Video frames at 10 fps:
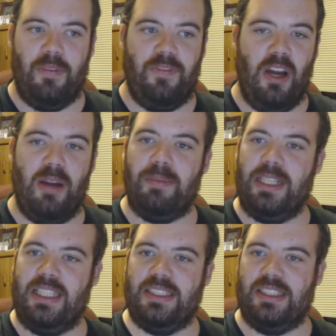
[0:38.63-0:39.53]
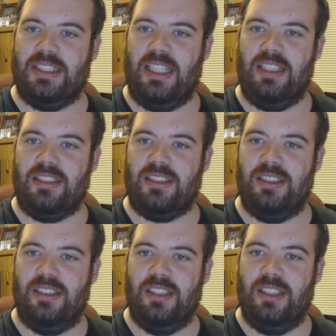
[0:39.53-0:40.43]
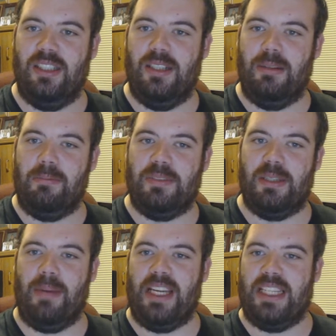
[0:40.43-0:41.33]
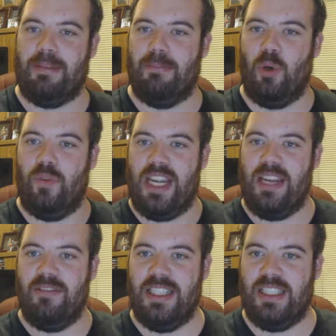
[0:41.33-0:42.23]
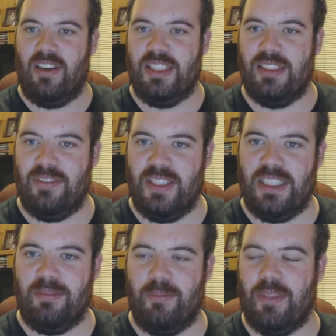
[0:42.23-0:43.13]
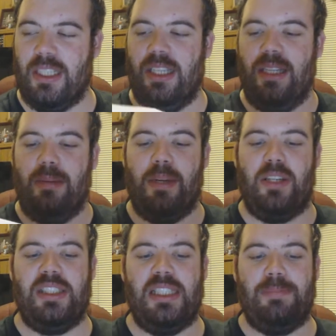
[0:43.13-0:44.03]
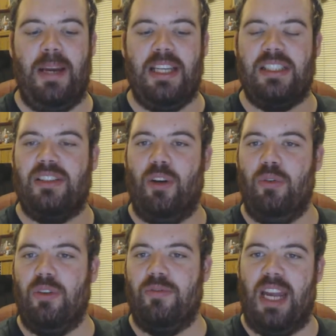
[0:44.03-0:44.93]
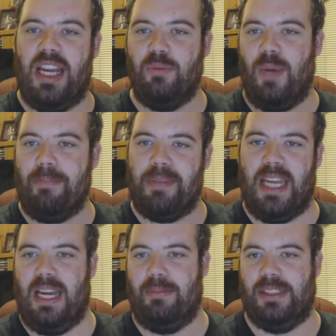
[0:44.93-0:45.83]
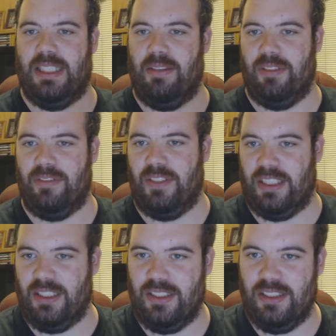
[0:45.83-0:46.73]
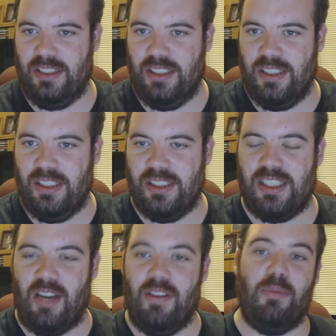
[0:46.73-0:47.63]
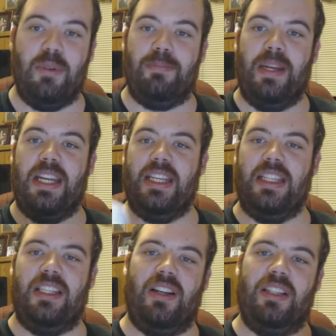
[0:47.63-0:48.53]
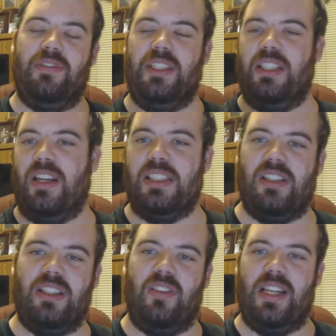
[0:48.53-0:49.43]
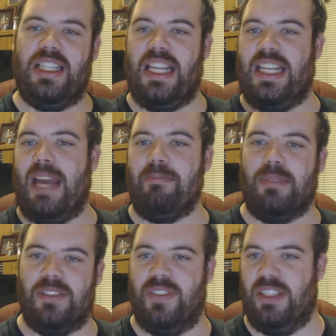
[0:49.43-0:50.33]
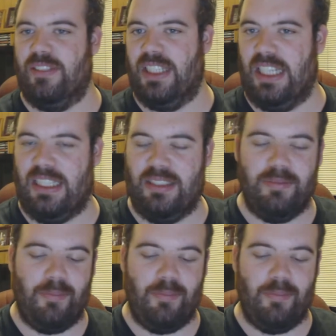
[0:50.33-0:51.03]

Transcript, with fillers: preferably in the dark to make it more eerie kind of thing because it's based all around webcams and everything so it would be kind of you know it's kind of like getting atmosphere in there